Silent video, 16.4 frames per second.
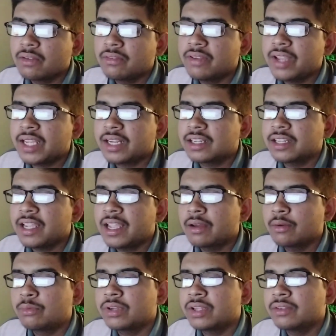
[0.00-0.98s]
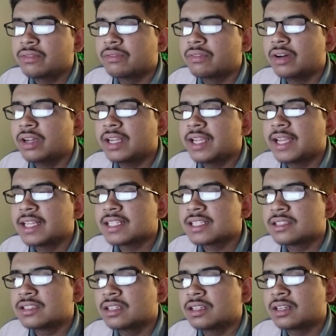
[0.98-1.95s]
where everyone
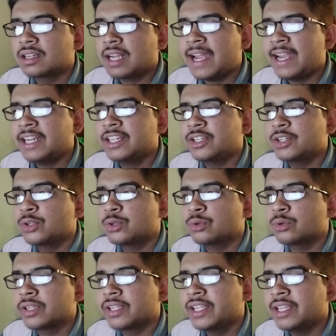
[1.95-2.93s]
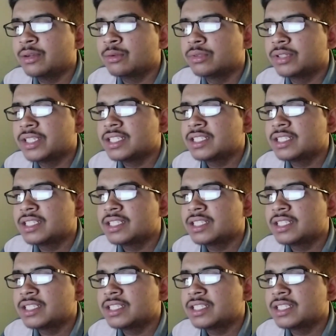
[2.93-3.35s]
has the right to give